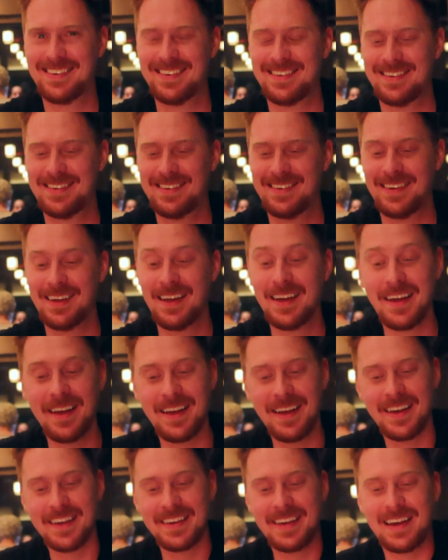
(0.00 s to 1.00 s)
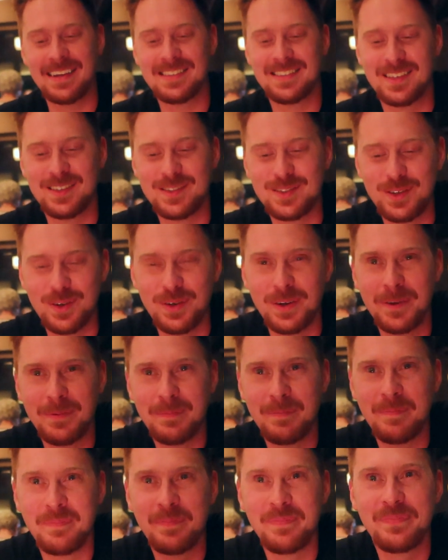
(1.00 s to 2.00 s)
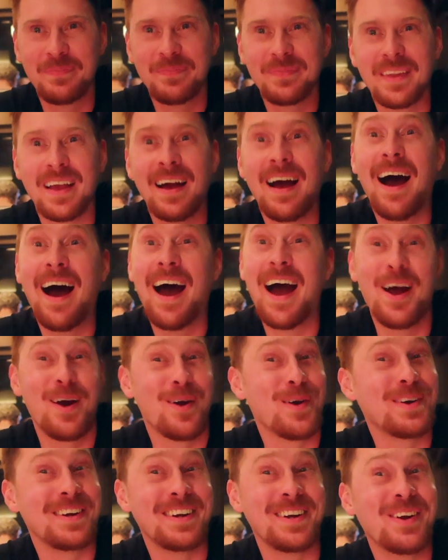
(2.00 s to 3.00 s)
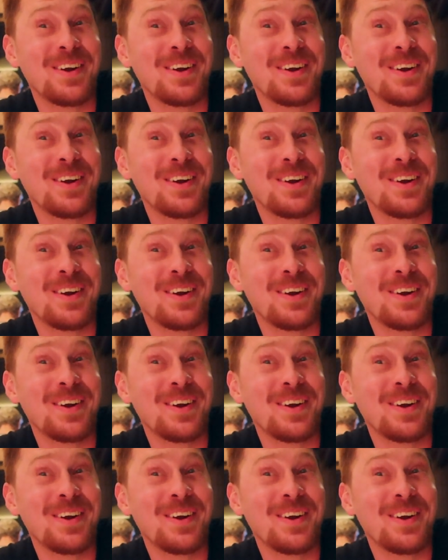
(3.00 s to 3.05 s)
the same time. I yes, think I know what we're going to wish for. I already